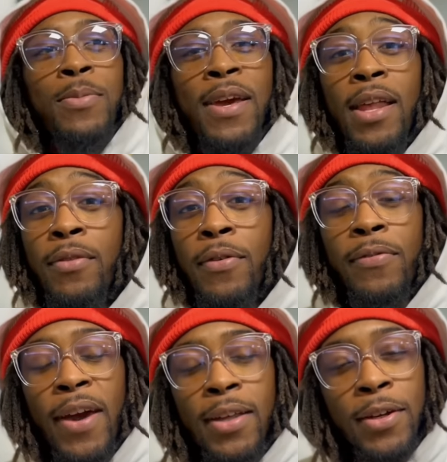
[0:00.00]
gonna be a hell of
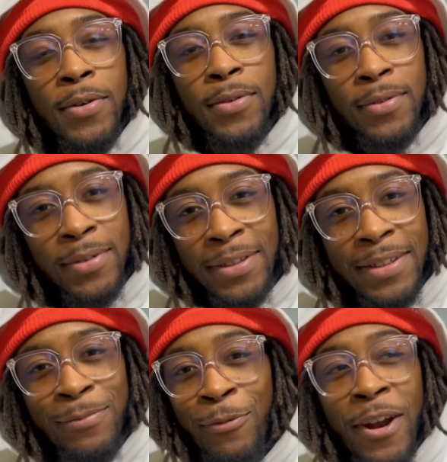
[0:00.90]
a fight, though.
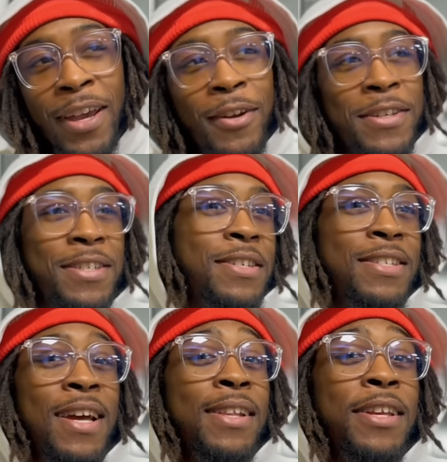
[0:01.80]
Ryan Garcia
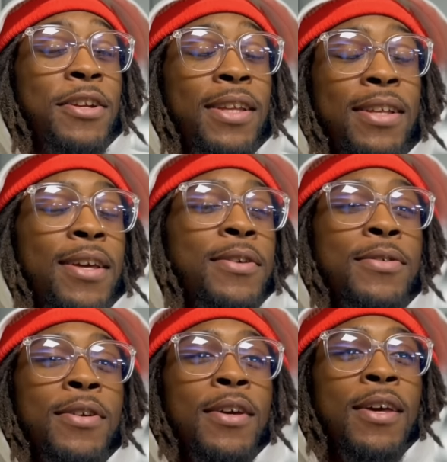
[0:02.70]
is not there to lay down,
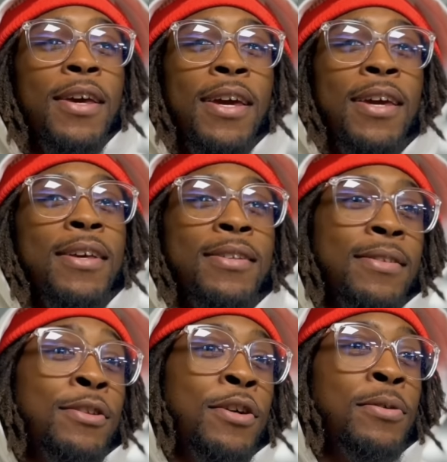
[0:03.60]

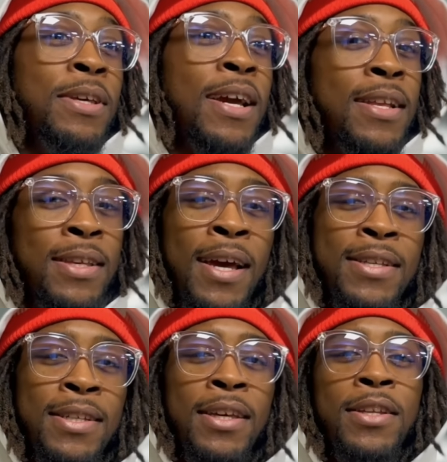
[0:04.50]
and you know he got he
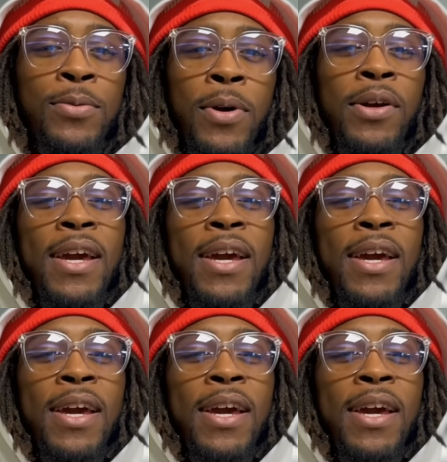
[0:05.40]
got skill as well.